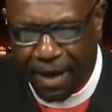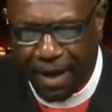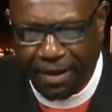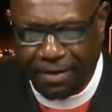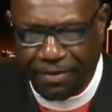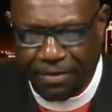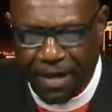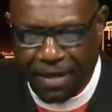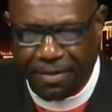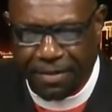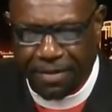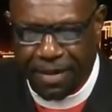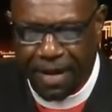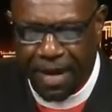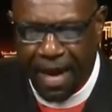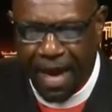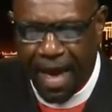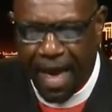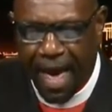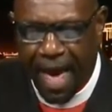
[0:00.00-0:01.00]
It's just
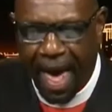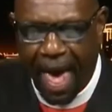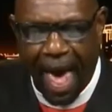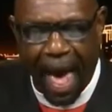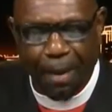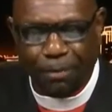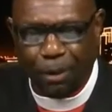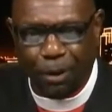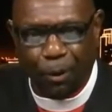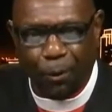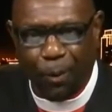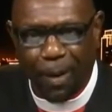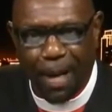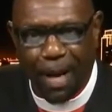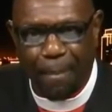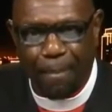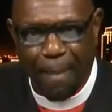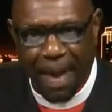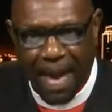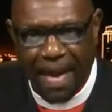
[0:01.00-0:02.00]

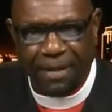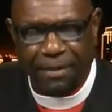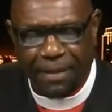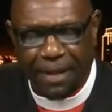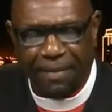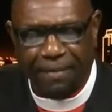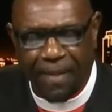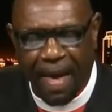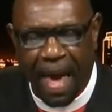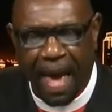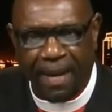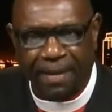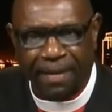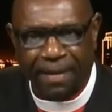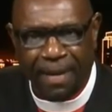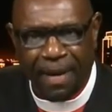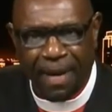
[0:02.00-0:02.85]
absolutely amazing that